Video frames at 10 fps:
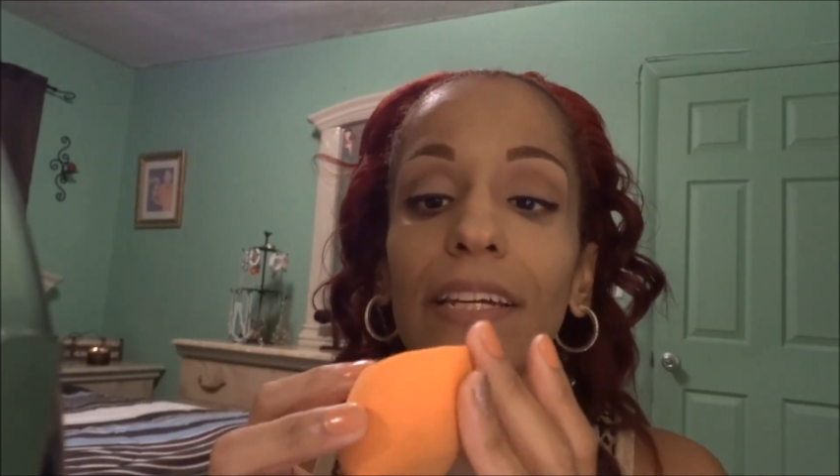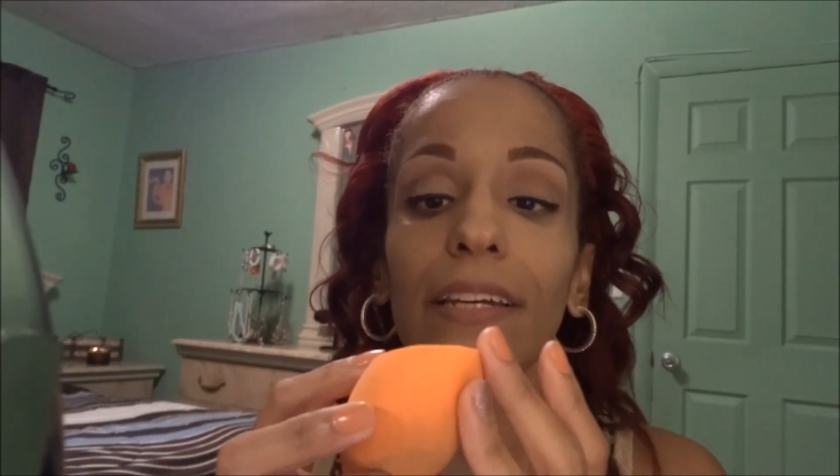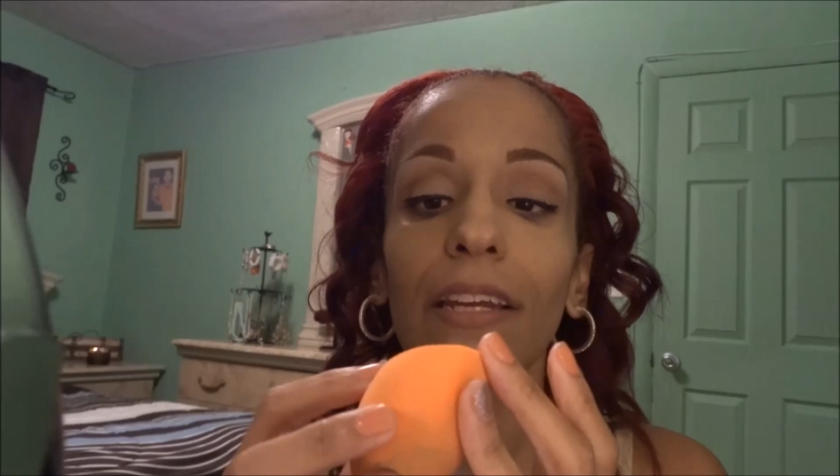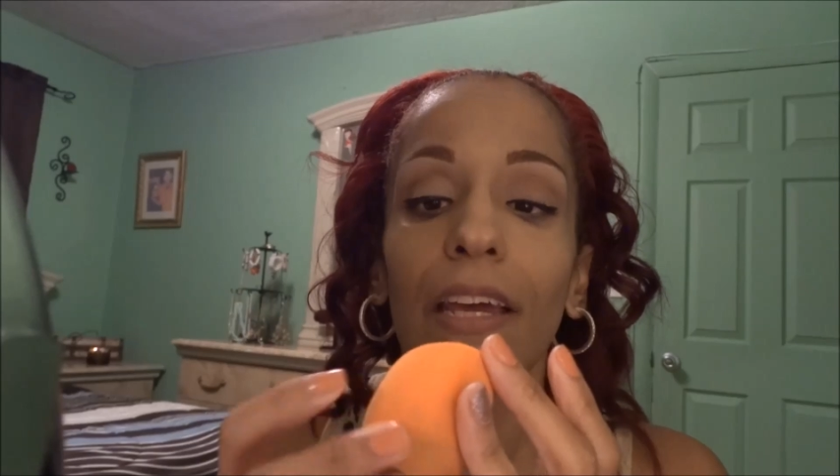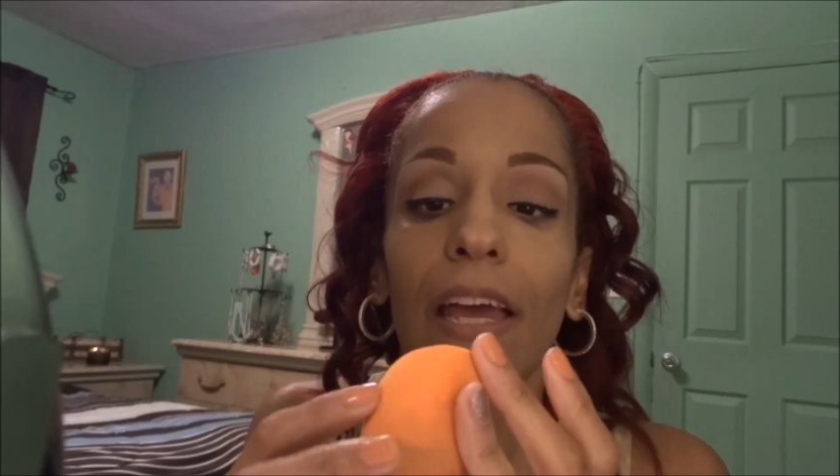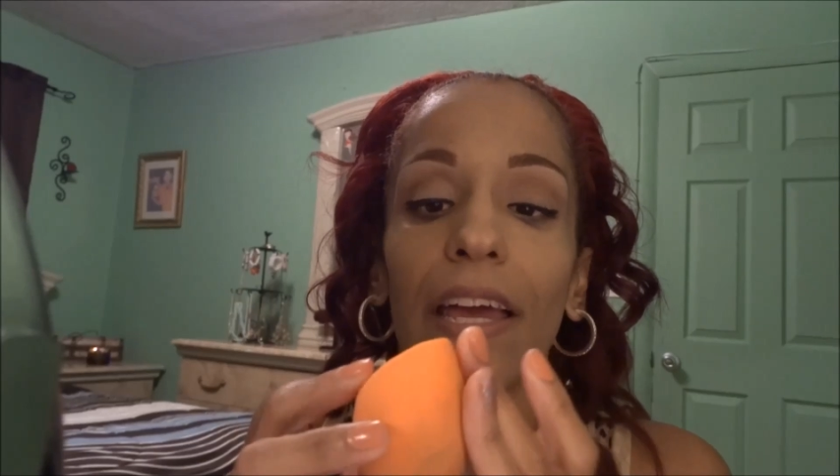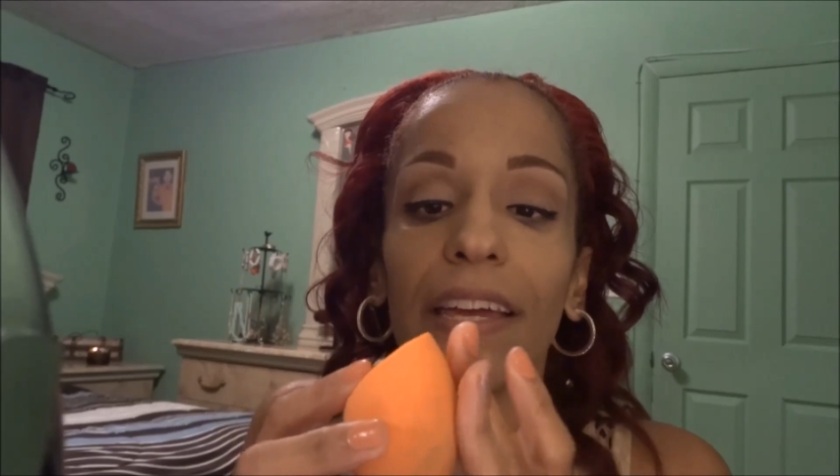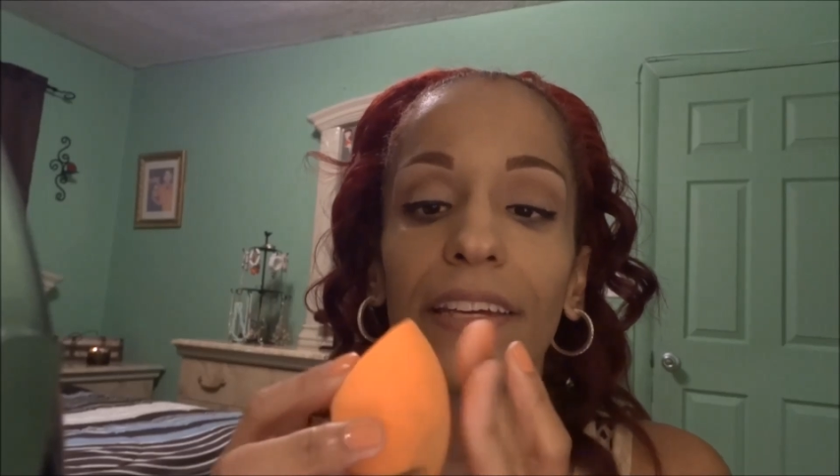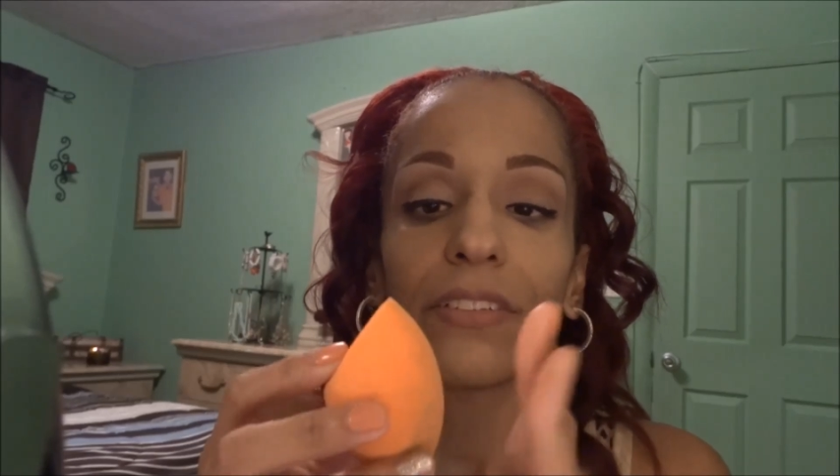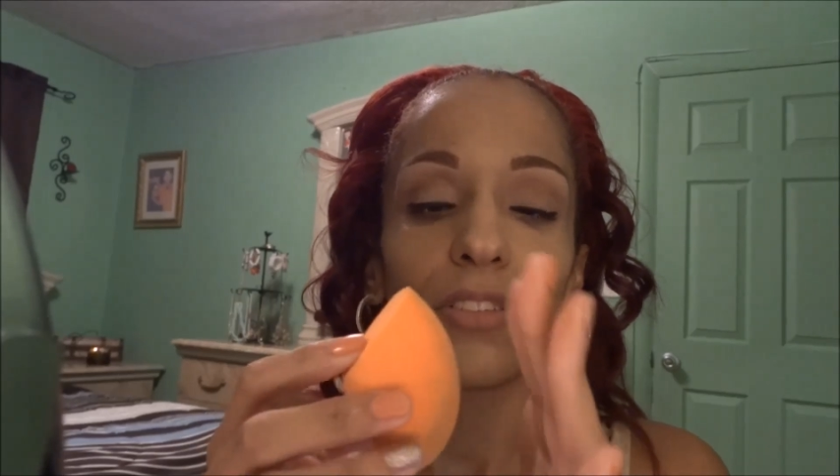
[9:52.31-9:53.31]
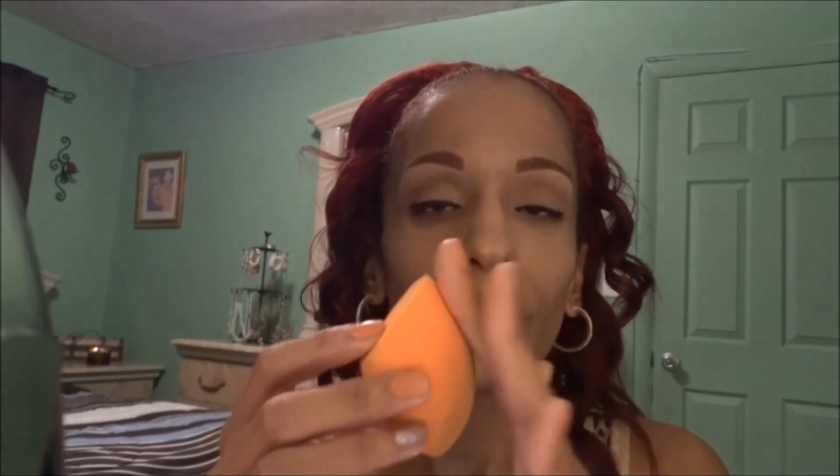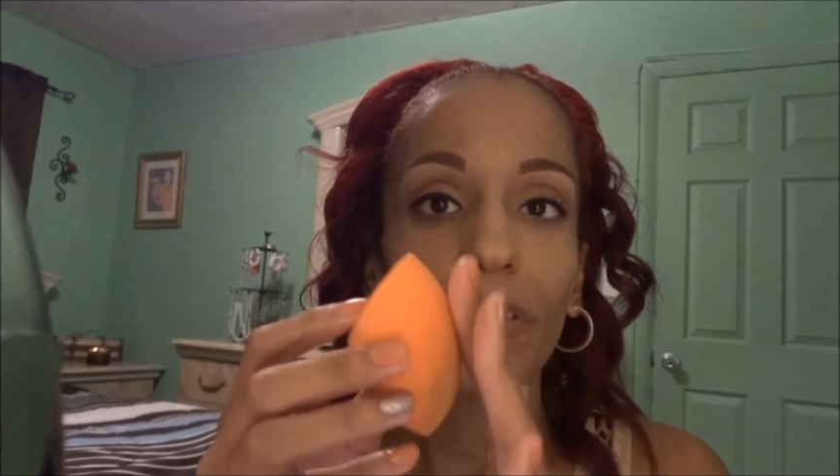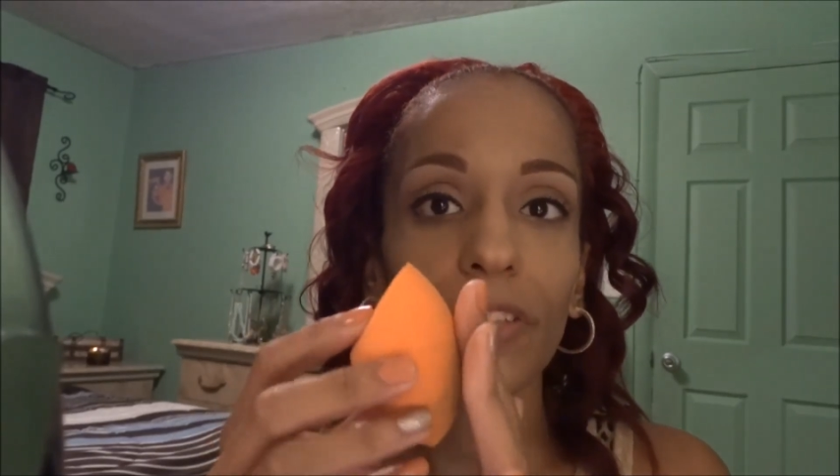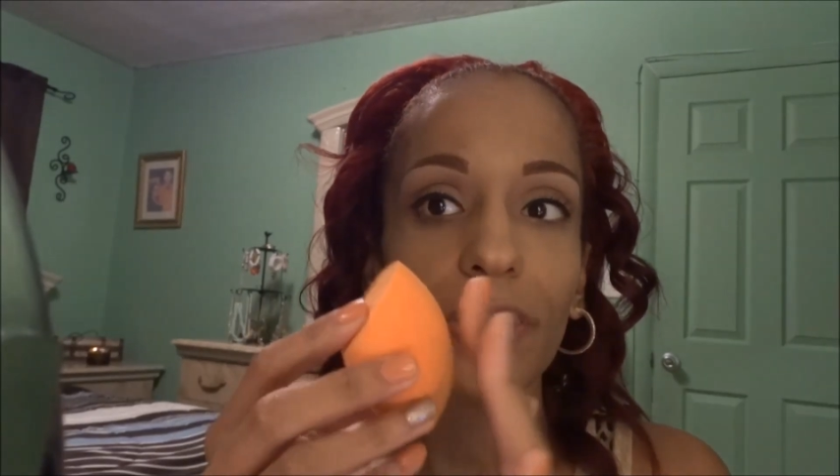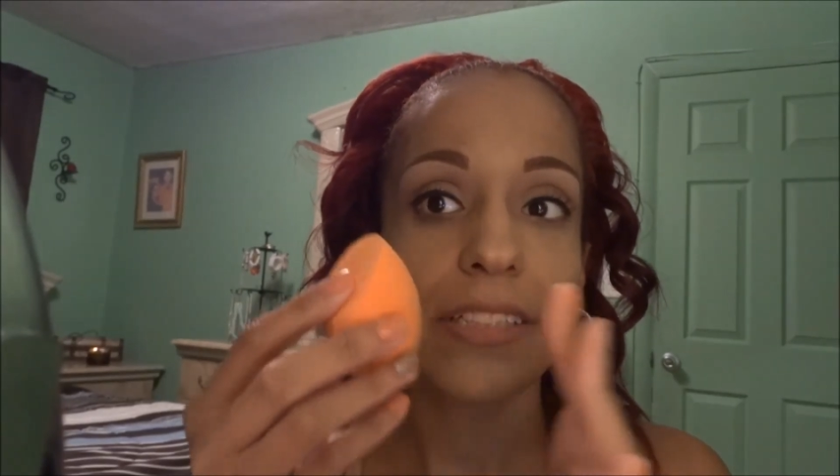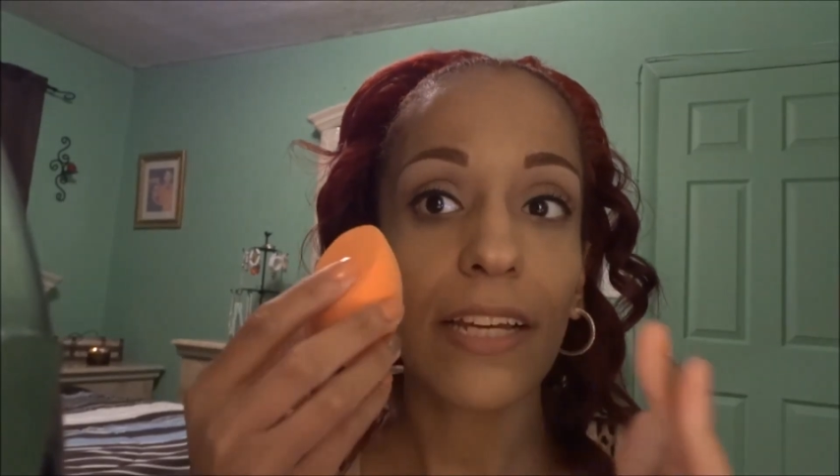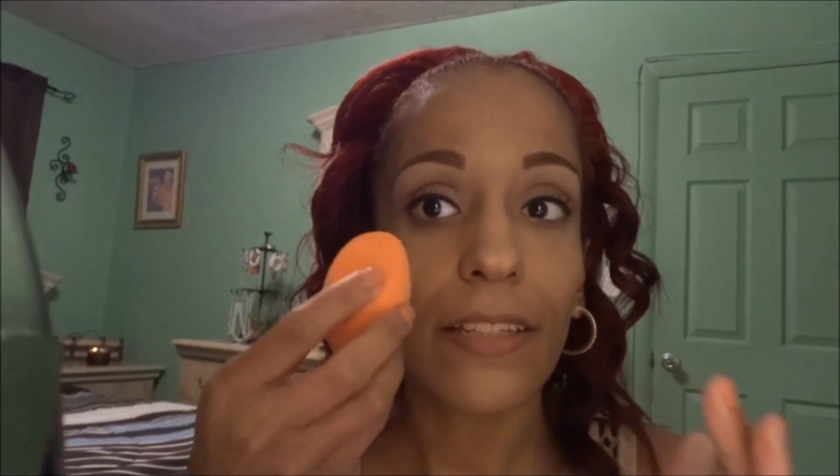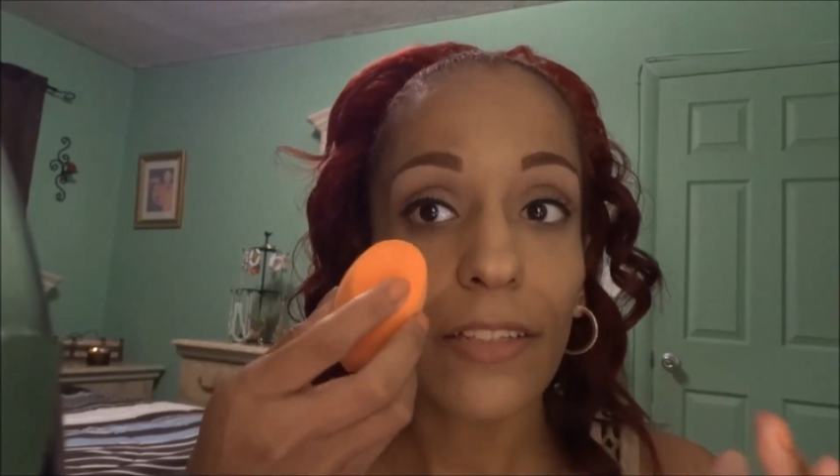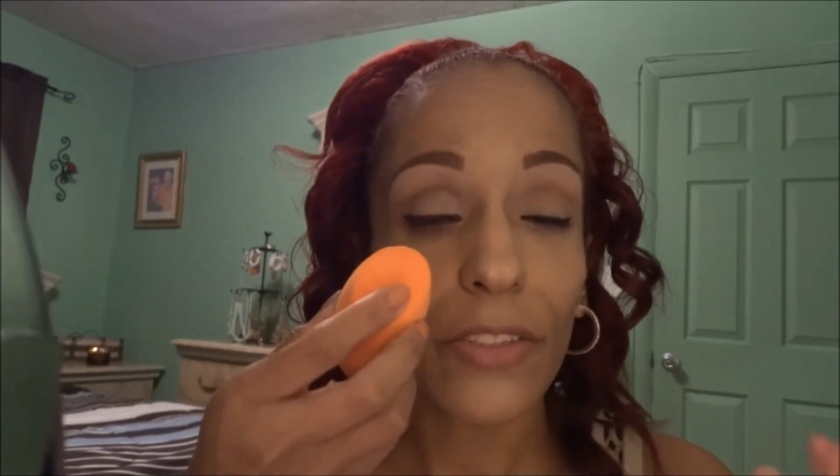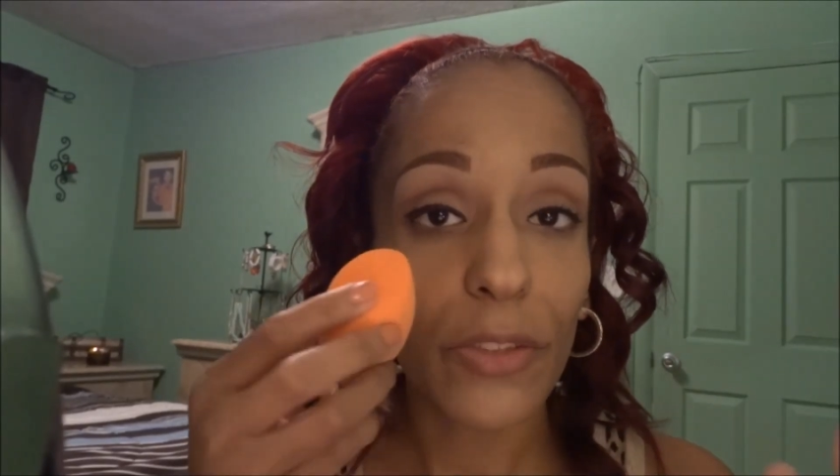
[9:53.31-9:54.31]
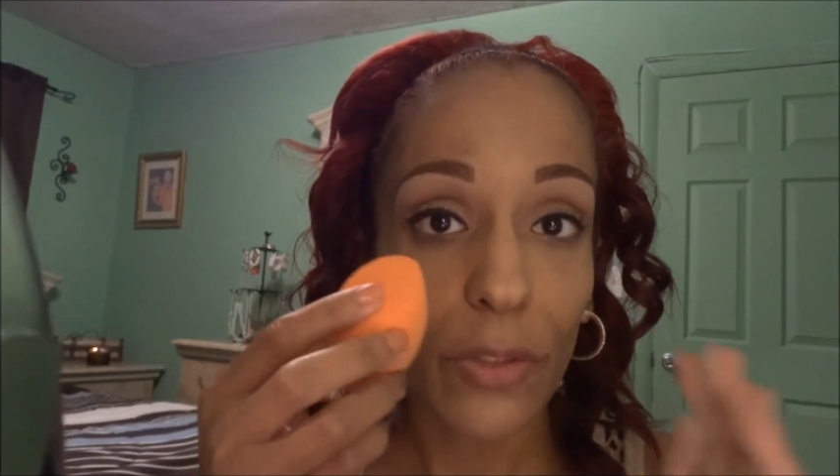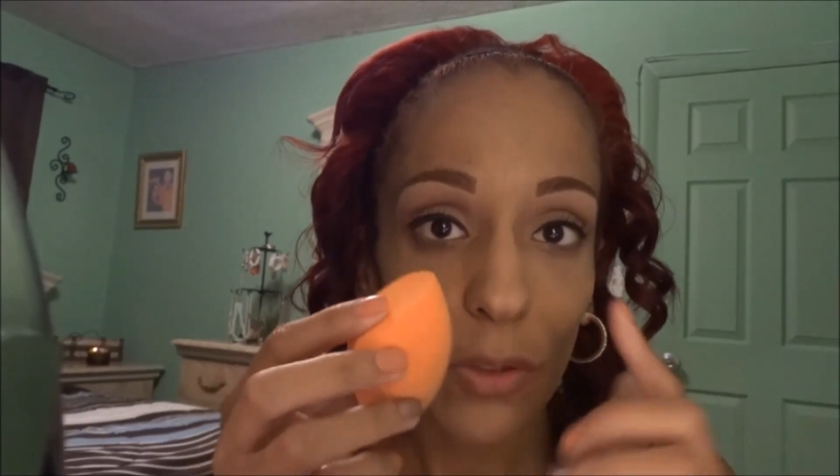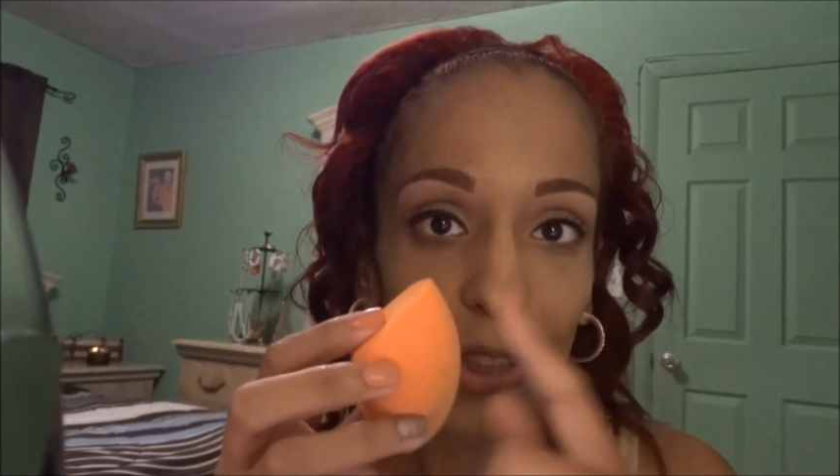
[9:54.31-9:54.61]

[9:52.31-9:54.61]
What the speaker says: it is you can just take this